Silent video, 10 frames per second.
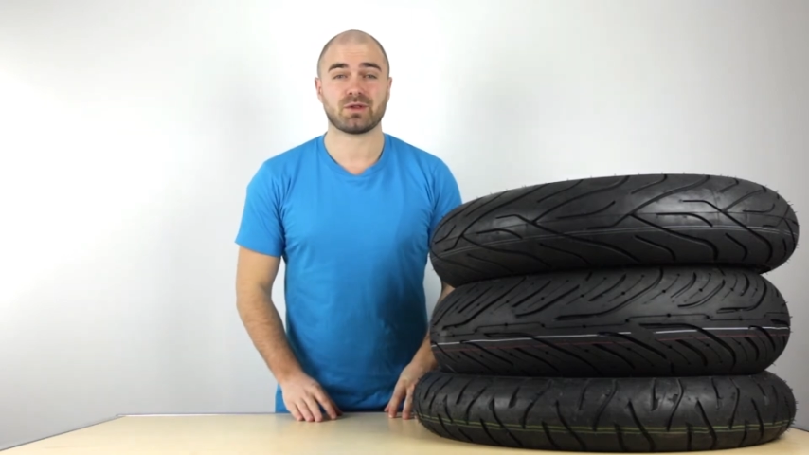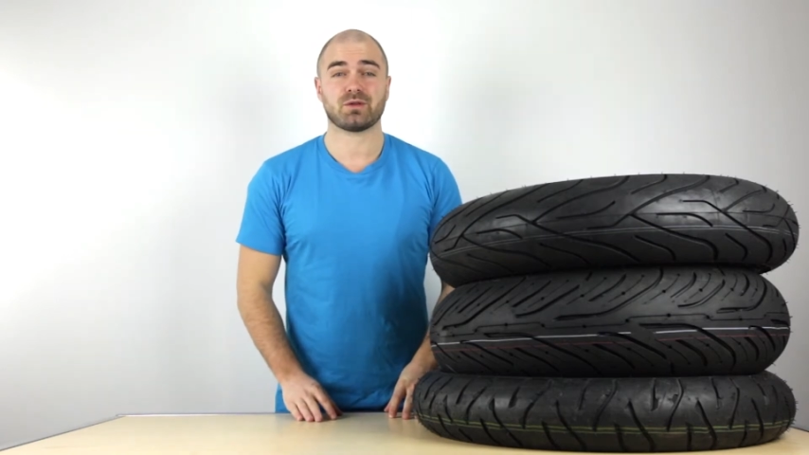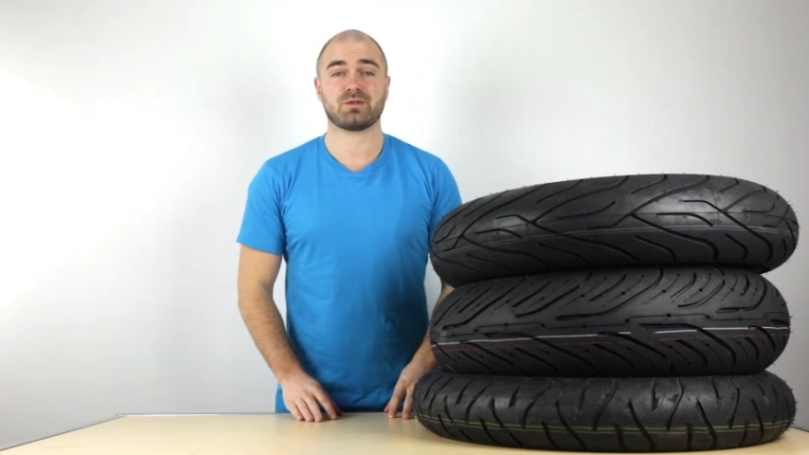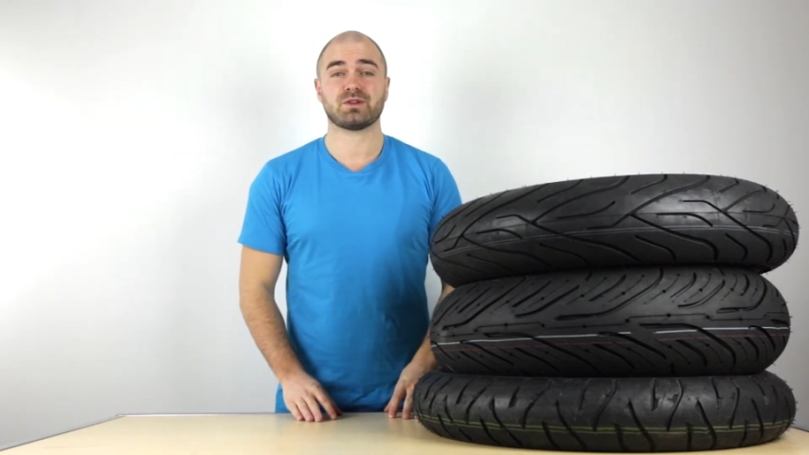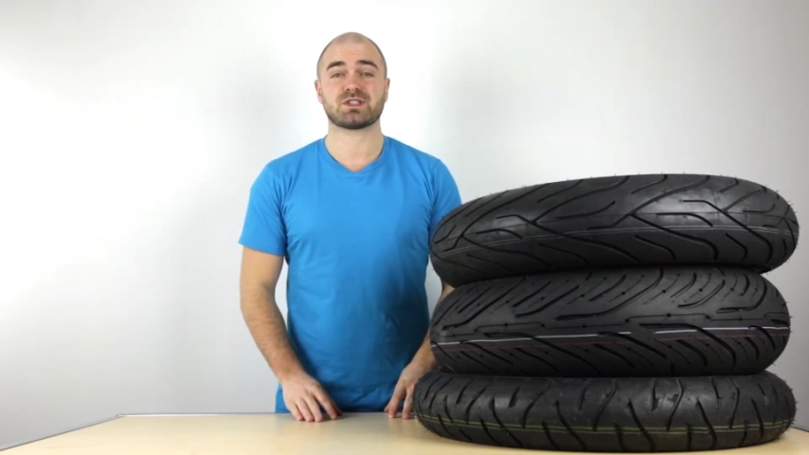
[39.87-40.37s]
they were
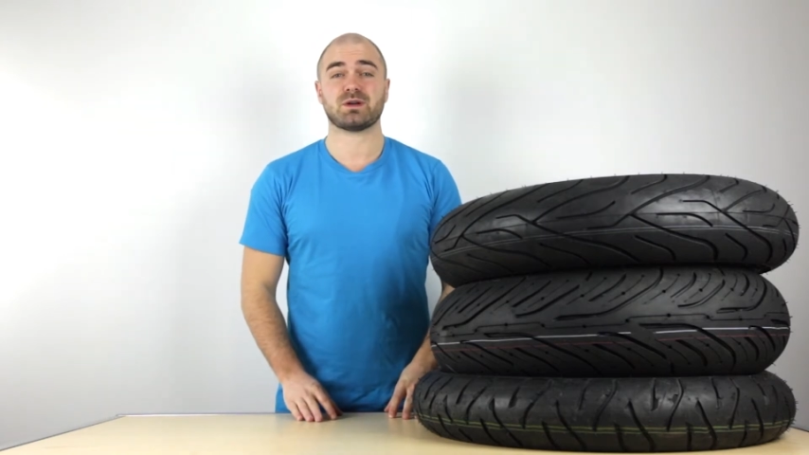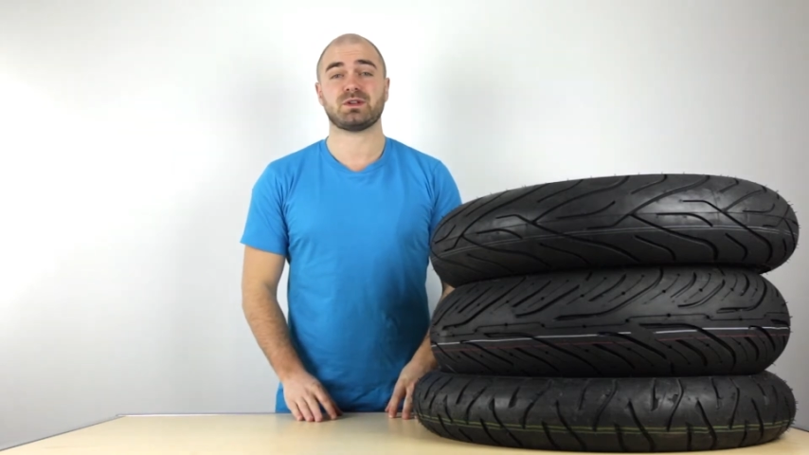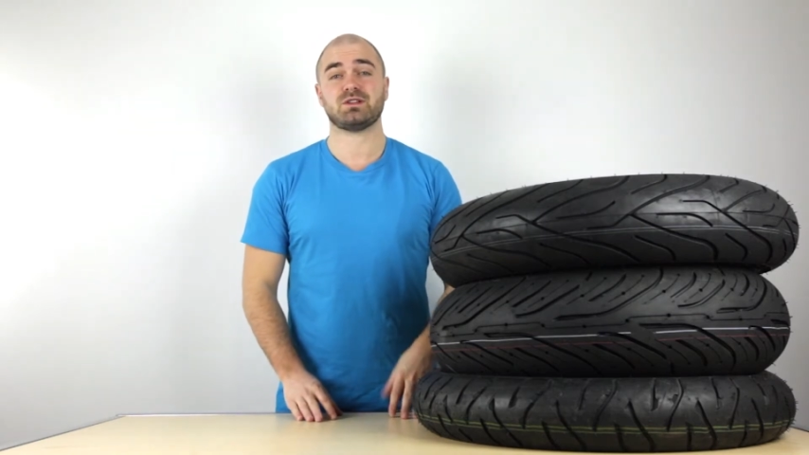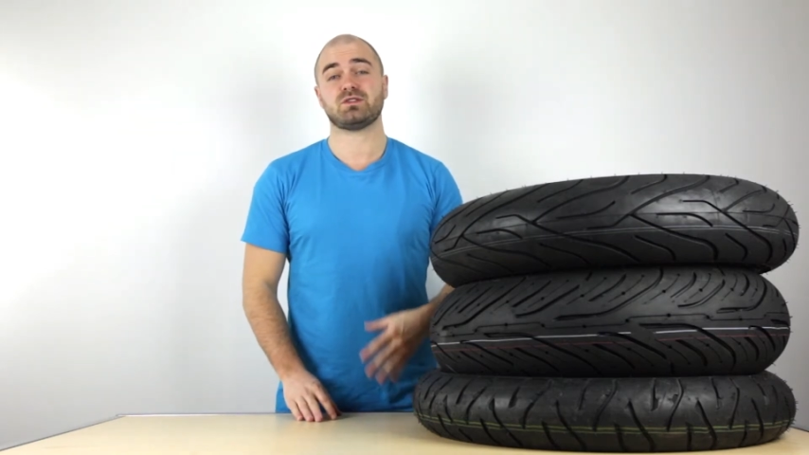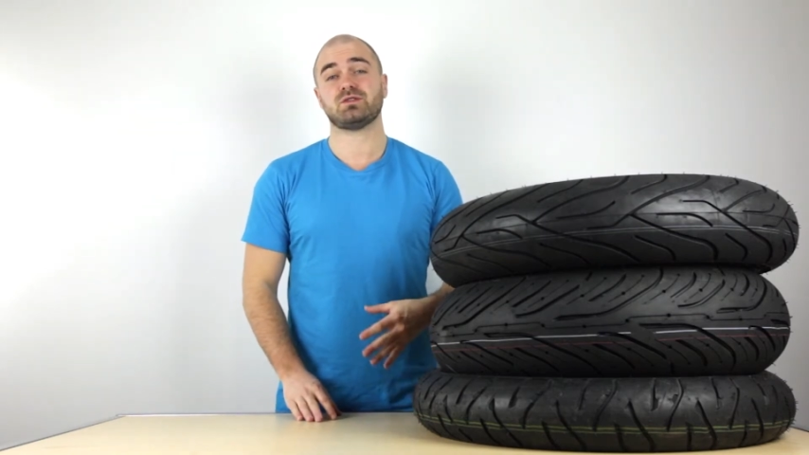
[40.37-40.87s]
the first
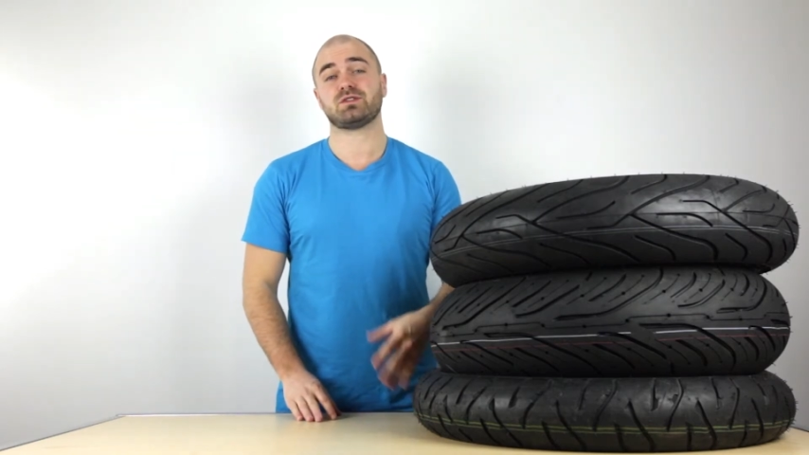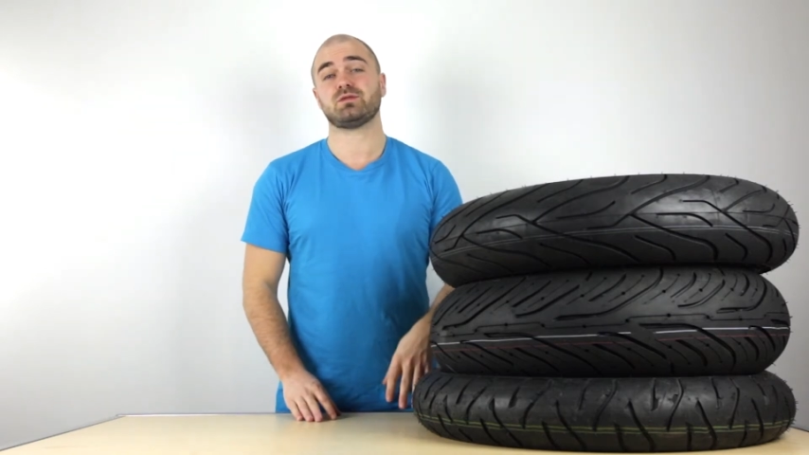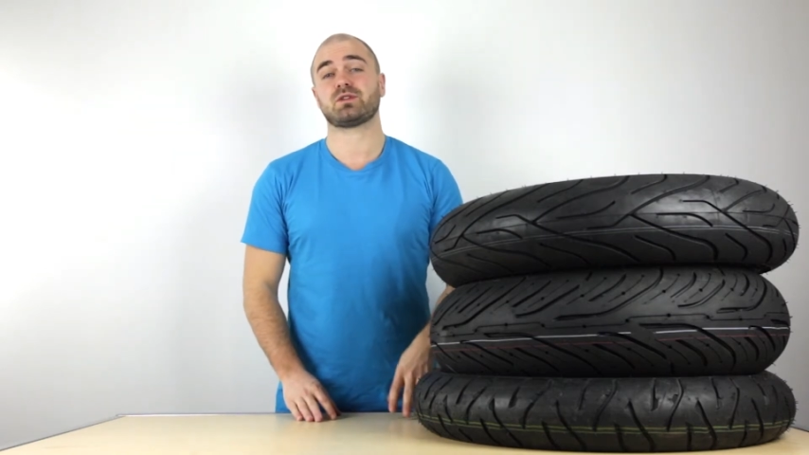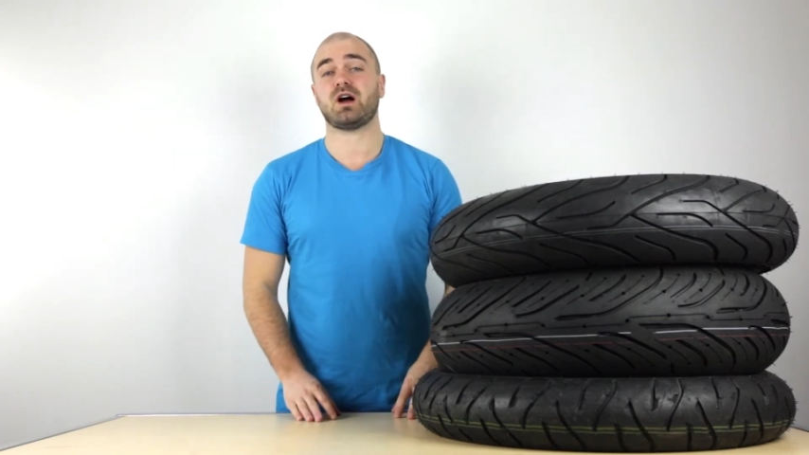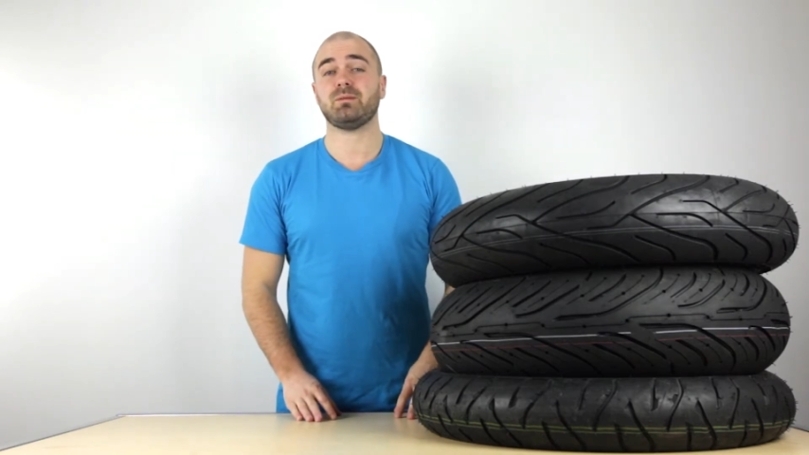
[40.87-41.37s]
company to introduce
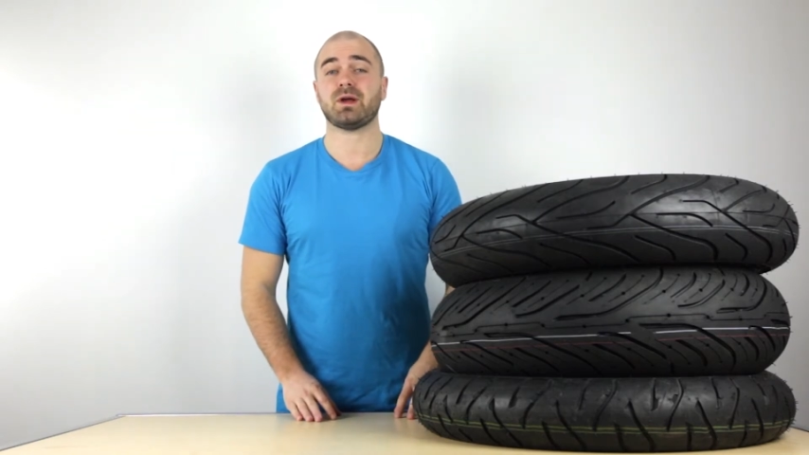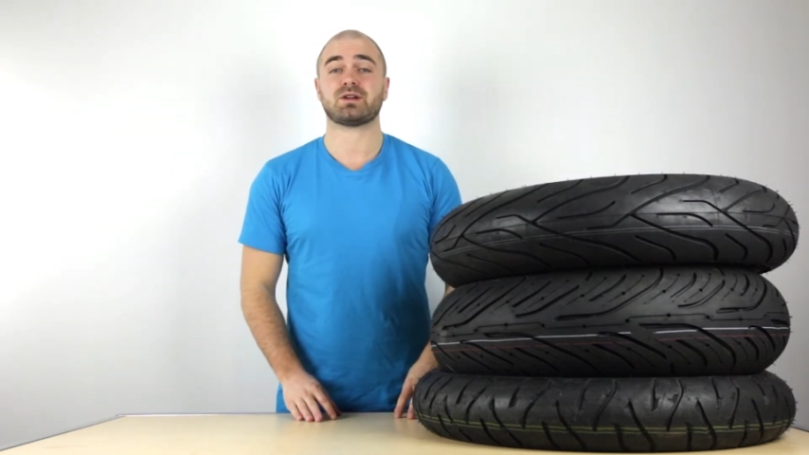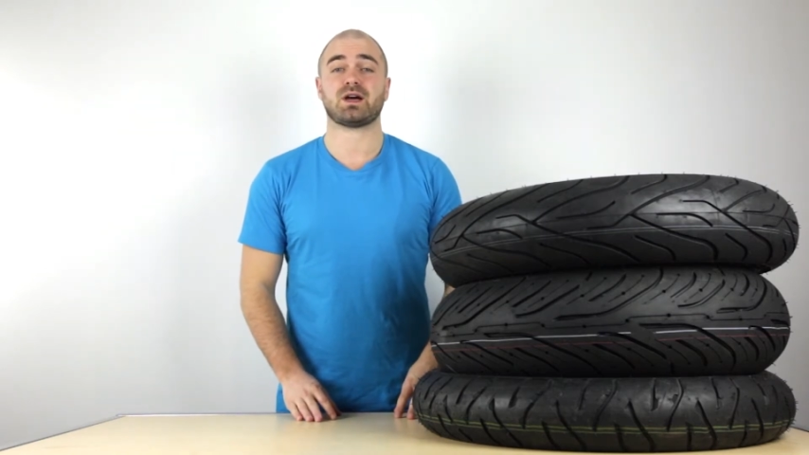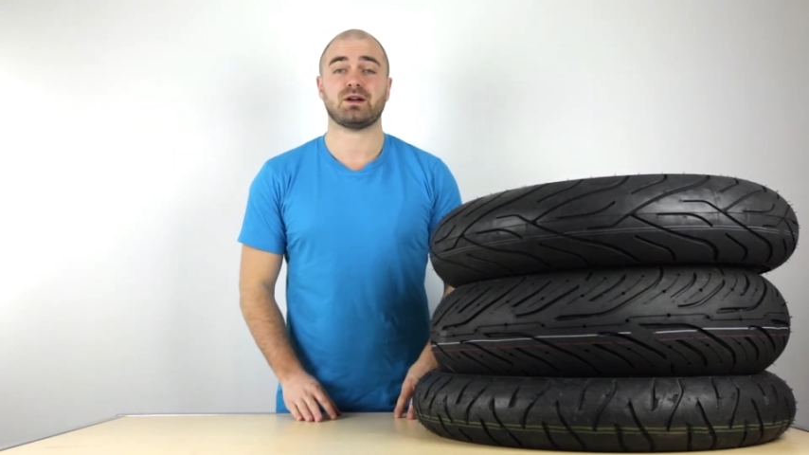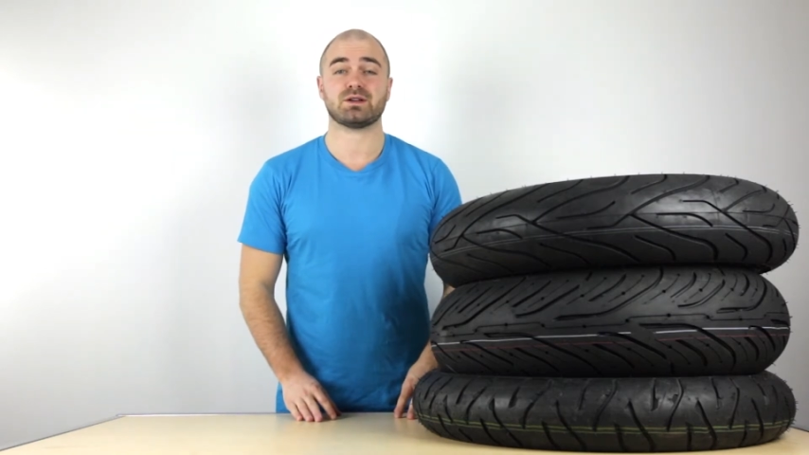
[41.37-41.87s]
dual
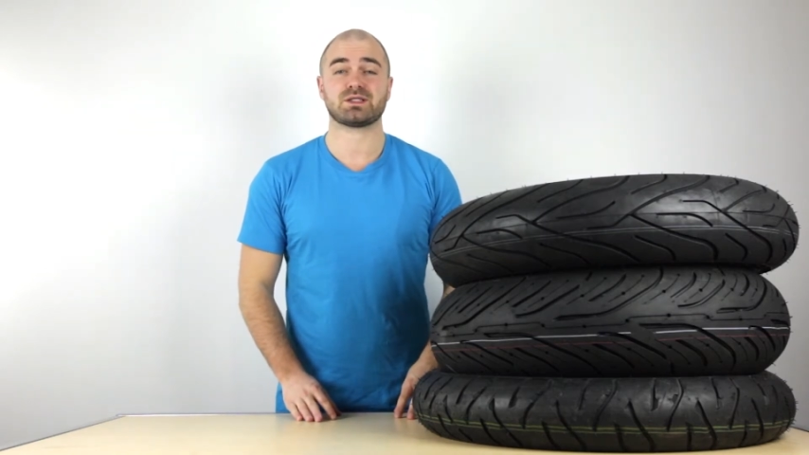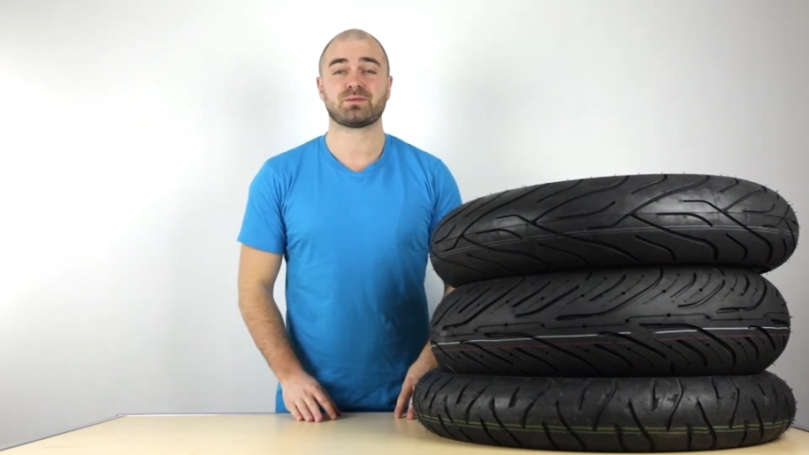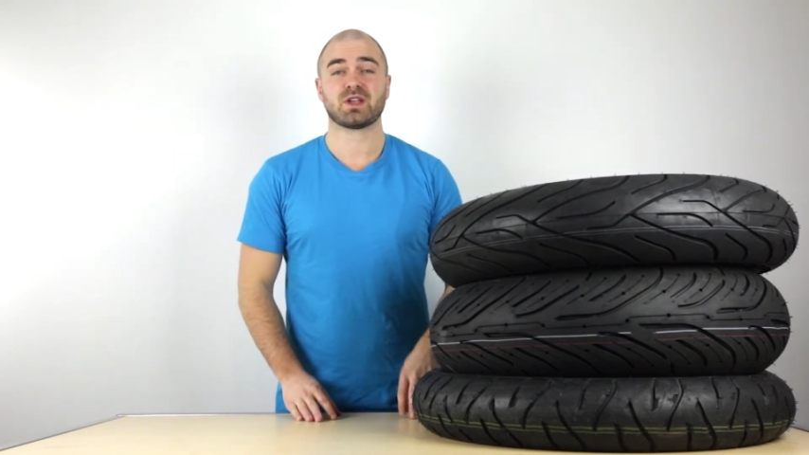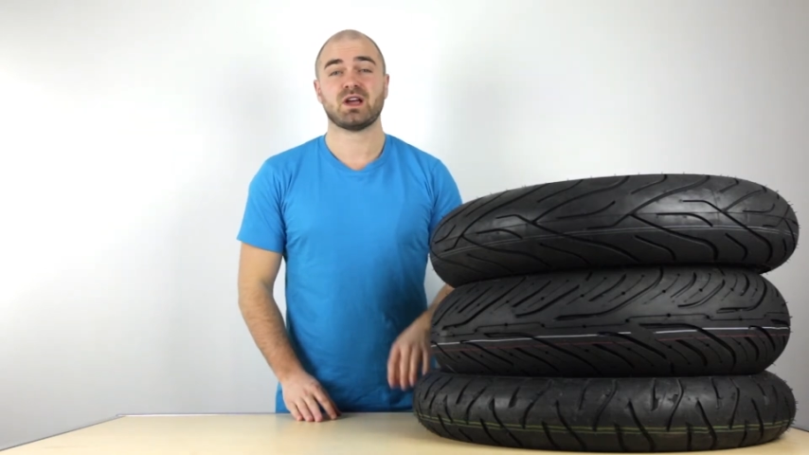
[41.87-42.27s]
compound tires.